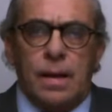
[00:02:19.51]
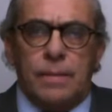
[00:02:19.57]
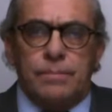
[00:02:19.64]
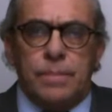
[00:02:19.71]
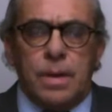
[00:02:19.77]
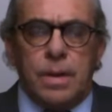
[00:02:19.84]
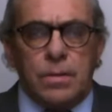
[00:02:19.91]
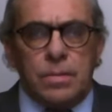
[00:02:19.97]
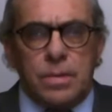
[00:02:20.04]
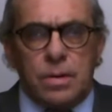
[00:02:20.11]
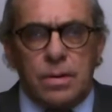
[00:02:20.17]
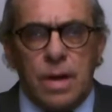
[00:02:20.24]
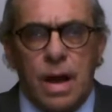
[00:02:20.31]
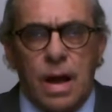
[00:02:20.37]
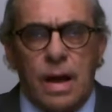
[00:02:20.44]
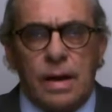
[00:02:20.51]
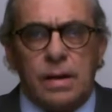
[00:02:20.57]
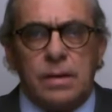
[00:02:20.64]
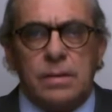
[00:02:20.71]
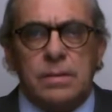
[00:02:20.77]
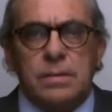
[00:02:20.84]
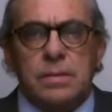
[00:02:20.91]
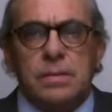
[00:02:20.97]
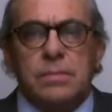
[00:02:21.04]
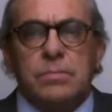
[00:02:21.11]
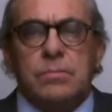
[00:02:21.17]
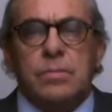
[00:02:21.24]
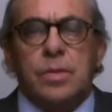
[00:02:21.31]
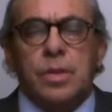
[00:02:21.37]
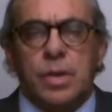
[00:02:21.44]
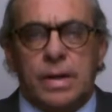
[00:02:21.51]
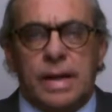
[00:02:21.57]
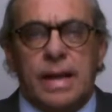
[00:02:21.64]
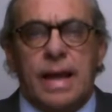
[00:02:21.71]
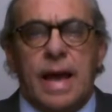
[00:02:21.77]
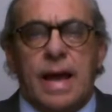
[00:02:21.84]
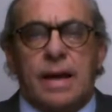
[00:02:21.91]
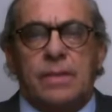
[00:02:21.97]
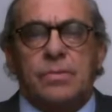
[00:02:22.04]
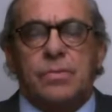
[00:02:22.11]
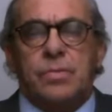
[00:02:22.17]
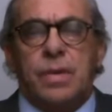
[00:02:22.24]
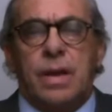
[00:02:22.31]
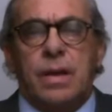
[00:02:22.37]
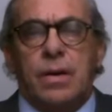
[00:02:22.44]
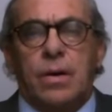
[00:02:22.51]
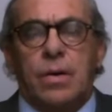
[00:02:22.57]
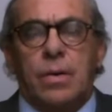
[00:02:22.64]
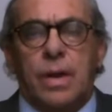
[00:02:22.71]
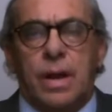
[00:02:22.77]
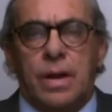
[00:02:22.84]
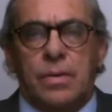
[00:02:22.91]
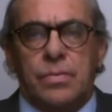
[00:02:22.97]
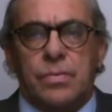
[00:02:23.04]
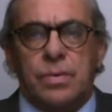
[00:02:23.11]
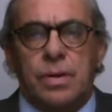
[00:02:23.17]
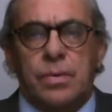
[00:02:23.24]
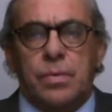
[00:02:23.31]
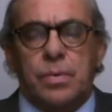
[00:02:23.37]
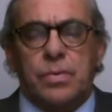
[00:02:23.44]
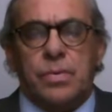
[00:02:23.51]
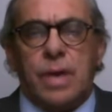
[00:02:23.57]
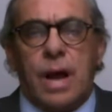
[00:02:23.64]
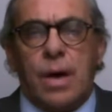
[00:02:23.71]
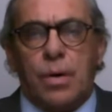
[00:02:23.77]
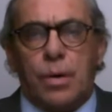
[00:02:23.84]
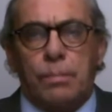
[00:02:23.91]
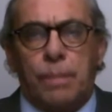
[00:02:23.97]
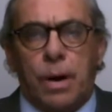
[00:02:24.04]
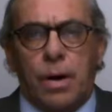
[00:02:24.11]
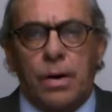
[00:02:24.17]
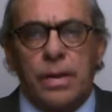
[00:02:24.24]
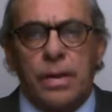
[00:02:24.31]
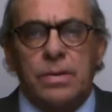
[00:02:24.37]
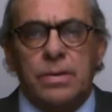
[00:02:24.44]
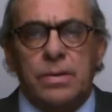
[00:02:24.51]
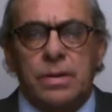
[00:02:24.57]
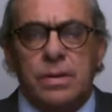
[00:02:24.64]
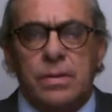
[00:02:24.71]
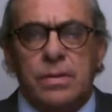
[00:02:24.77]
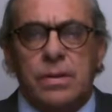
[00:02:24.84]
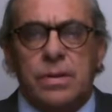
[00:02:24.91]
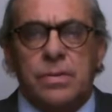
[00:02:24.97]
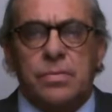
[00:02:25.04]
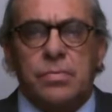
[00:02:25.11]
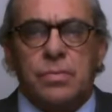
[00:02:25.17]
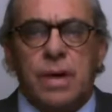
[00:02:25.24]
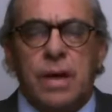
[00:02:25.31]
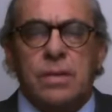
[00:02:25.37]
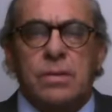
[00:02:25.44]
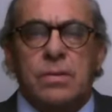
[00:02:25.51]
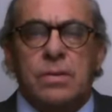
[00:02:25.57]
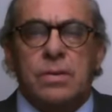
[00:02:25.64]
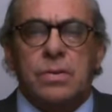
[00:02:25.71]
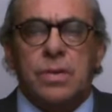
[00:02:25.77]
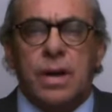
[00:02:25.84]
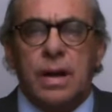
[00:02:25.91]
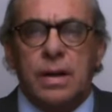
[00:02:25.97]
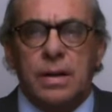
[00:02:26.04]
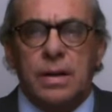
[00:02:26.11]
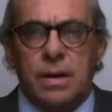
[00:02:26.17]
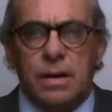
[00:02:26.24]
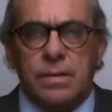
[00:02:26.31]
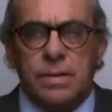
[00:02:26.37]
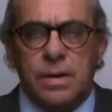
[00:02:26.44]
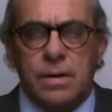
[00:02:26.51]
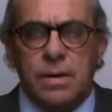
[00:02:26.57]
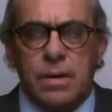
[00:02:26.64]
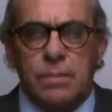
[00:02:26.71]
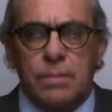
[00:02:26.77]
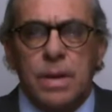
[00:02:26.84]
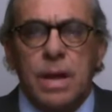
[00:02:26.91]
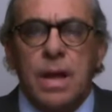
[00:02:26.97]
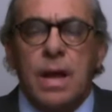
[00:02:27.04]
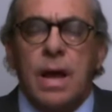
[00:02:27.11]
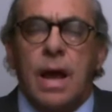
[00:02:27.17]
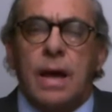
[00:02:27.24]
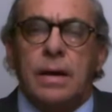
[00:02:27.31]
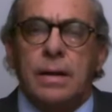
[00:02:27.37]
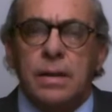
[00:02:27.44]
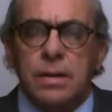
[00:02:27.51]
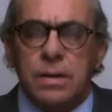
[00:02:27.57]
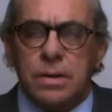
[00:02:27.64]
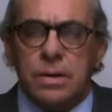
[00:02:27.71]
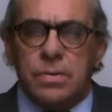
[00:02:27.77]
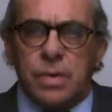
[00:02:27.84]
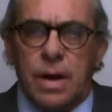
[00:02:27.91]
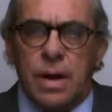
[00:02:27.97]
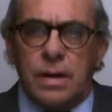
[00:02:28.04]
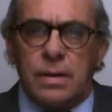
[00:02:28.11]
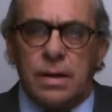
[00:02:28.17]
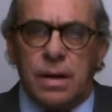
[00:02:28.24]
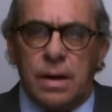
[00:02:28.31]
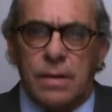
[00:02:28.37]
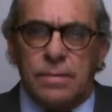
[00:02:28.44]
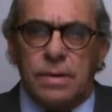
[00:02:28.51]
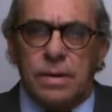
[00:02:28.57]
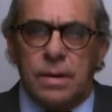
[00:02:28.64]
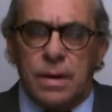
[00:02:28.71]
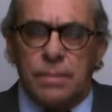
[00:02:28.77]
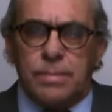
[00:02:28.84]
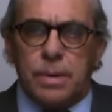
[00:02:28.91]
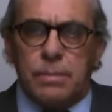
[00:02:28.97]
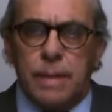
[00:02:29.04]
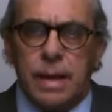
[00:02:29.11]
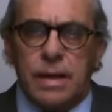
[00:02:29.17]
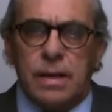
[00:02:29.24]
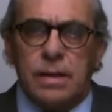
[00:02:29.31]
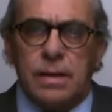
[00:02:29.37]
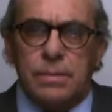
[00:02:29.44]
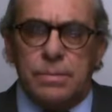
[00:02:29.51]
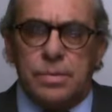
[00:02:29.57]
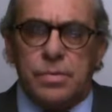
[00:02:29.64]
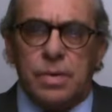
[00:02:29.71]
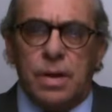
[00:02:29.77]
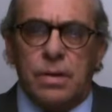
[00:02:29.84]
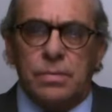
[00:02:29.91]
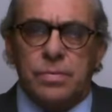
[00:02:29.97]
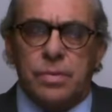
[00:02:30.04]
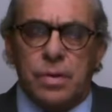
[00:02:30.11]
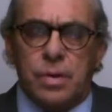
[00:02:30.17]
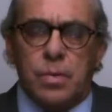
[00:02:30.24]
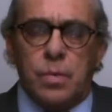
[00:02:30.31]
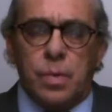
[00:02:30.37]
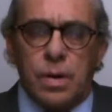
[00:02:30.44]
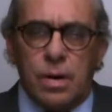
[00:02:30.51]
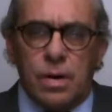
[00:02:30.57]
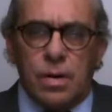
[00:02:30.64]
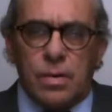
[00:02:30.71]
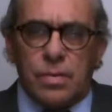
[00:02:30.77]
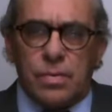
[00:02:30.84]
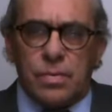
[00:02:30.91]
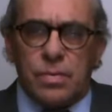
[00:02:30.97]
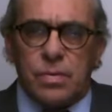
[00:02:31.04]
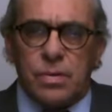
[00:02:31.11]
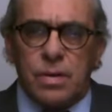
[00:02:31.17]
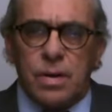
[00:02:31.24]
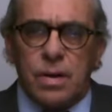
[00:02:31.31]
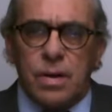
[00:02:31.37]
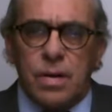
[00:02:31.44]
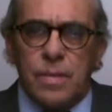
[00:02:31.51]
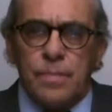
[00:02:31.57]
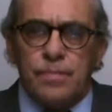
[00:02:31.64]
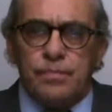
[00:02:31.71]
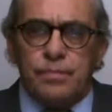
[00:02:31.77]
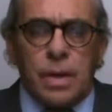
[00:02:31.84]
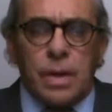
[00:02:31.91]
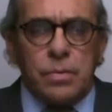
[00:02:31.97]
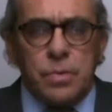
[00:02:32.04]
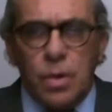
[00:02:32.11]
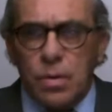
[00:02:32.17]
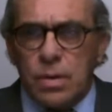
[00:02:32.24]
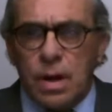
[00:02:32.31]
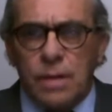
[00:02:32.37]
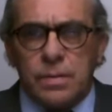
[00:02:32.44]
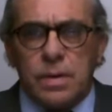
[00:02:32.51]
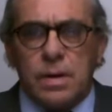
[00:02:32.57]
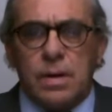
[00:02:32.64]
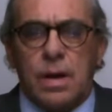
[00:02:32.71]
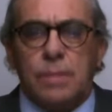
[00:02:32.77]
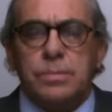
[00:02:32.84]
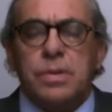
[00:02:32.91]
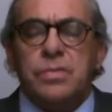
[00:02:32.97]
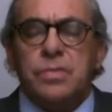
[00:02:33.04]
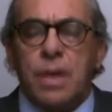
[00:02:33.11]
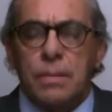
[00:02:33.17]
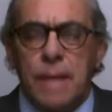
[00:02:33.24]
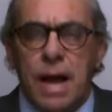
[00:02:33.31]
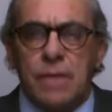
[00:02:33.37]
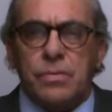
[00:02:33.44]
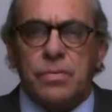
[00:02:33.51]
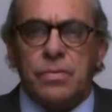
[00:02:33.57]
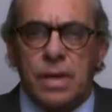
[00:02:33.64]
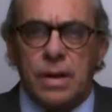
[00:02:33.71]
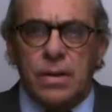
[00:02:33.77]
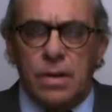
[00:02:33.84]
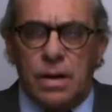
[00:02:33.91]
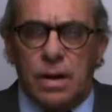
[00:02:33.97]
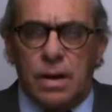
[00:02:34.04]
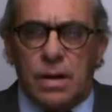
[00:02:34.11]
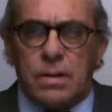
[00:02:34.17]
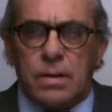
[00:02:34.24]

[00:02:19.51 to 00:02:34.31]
they're not looking at it and saying, oh yes, it was our party that did this. Rather, they're trying to cover it up. And then they're trying to cover it up. They're making themselves look worse. Don't cover it up. Just come out and say, look,